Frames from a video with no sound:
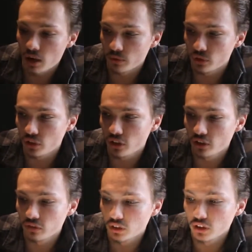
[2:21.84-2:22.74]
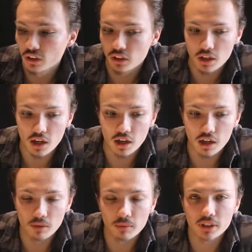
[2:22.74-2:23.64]
Reserve.
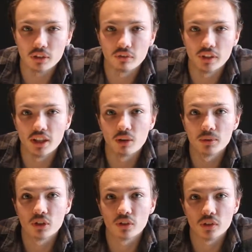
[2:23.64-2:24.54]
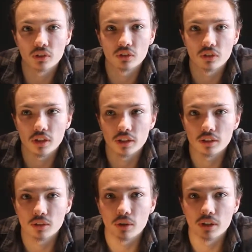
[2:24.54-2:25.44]
I couldn't really help myself because I
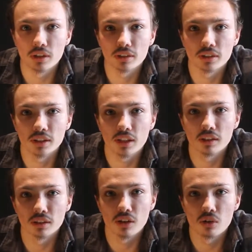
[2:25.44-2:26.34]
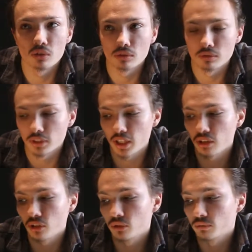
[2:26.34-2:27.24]
quite like the colour gold and
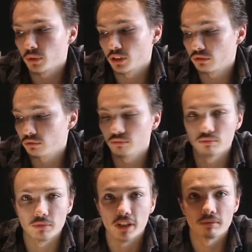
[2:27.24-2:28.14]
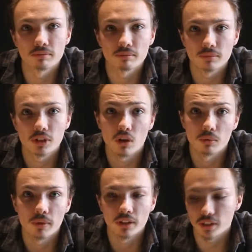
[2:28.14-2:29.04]
yellow, but yeah,
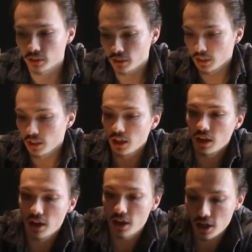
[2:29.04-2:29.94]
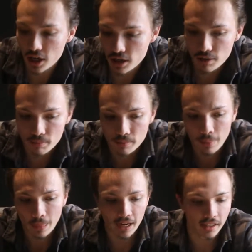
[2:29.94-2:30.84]
gold mainly.
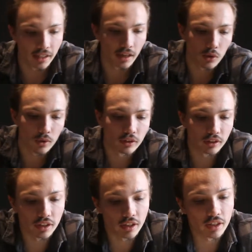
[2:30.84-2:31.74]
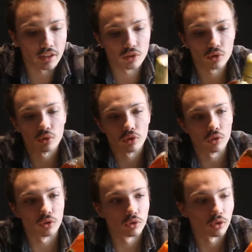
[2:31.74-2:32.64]
And the other one on the other hand is
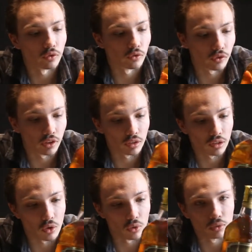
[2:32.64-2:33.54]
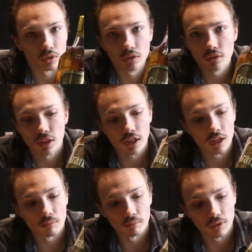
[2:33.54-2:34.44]
also sort of in a gold
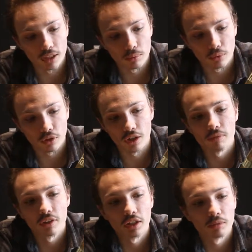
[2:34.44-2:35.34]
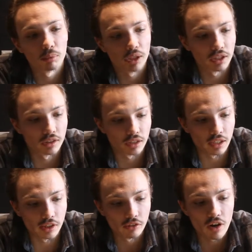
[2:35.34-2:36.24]
label type thing, but it's
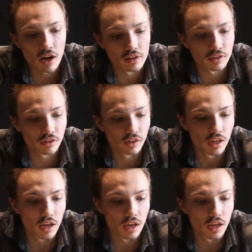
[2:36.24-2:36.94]
a Grant's